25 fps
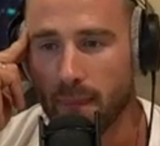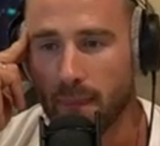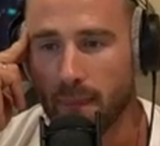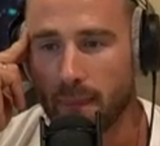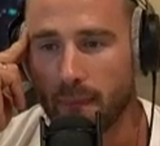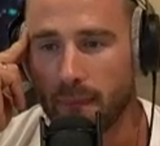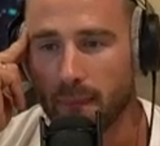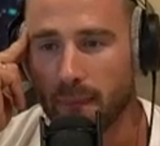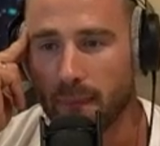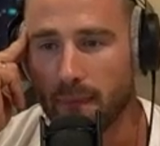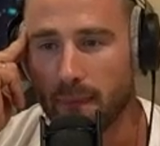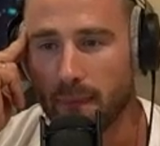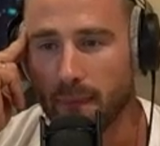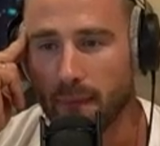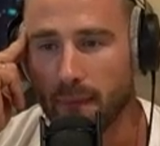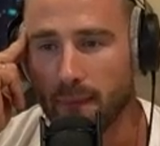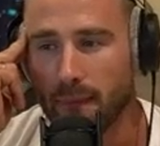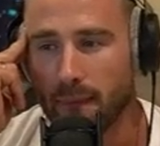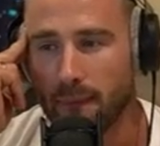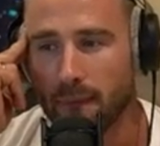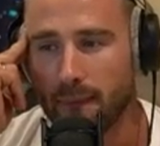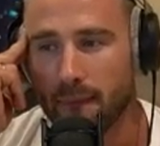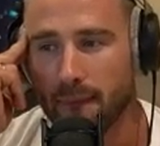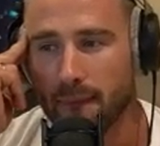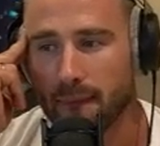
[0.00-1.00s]

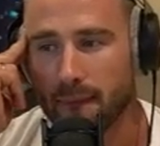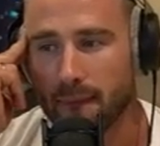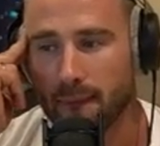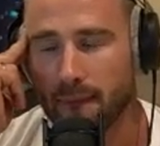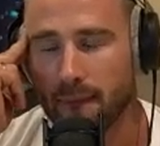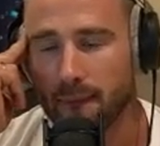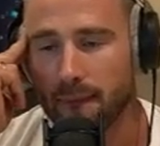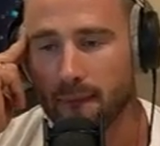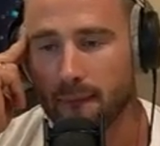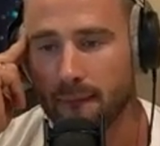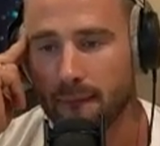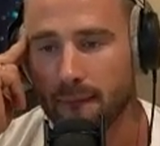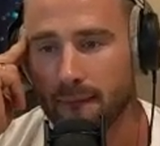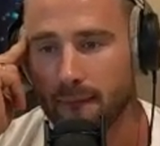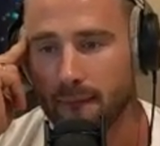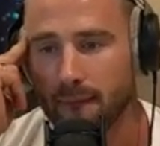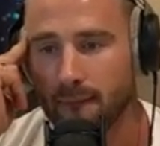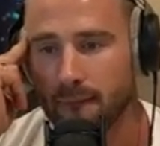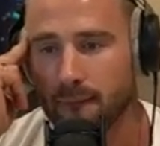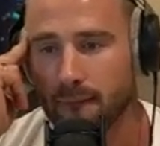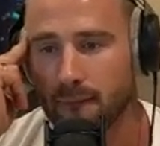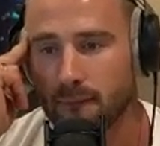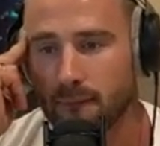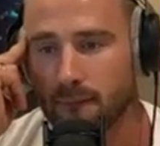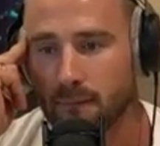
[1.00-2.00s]

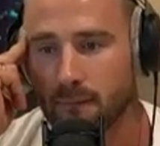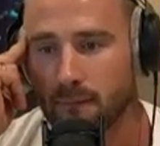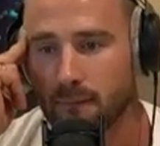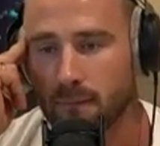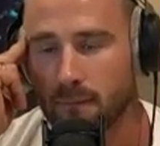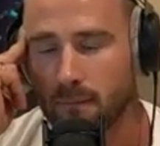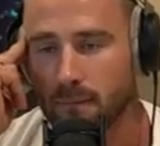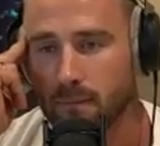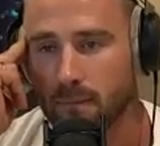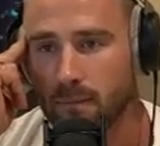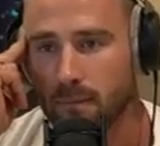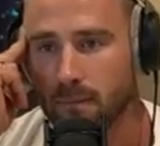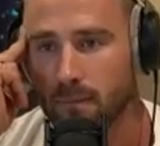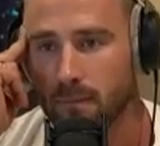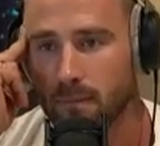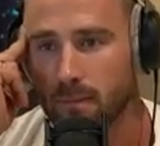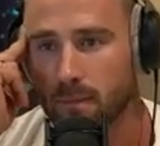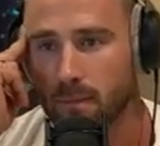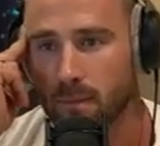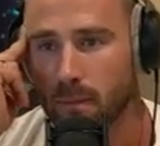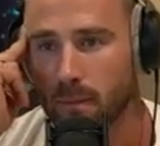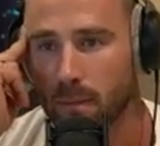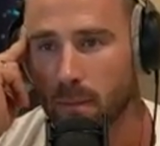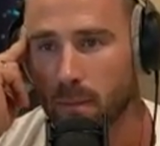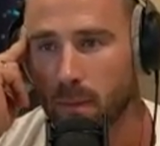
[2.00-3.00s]

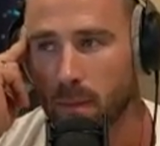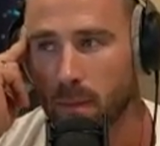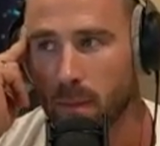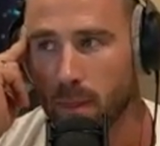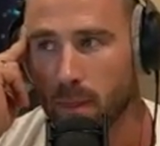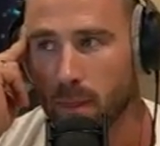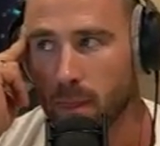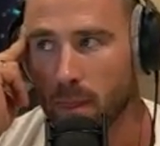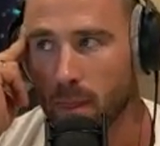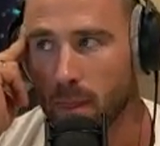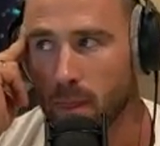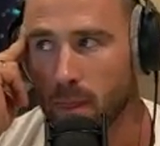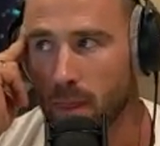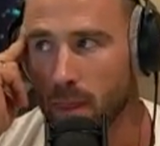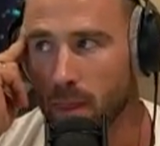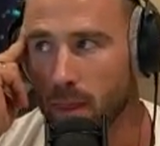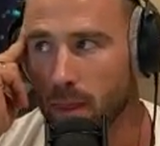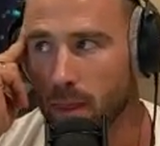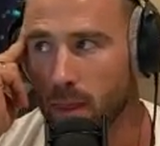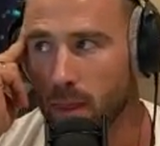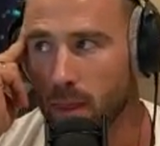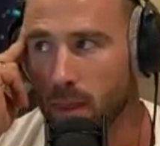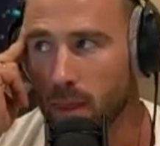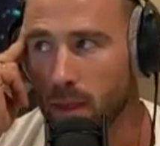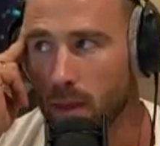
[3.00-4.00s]

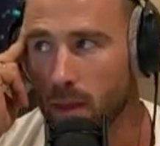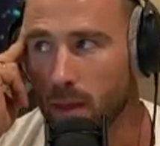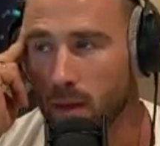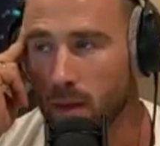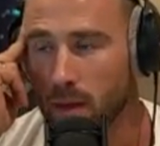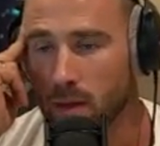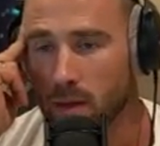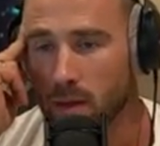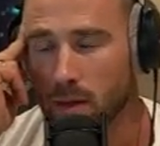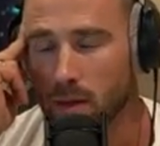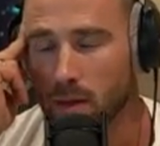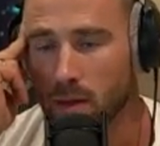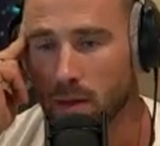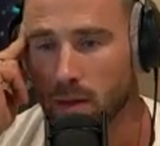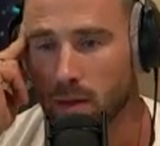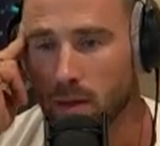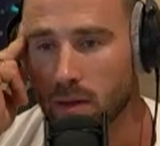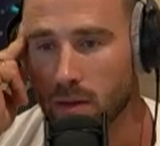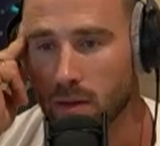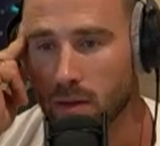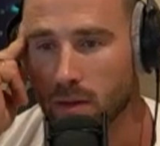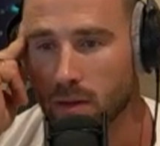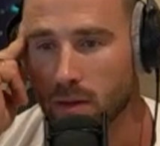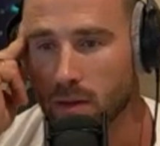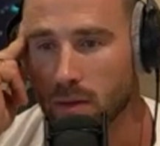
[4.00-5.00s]

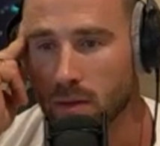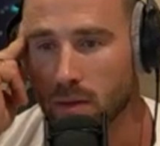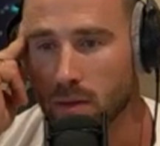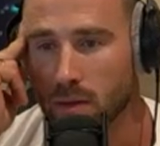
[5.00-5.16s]
(not speaking)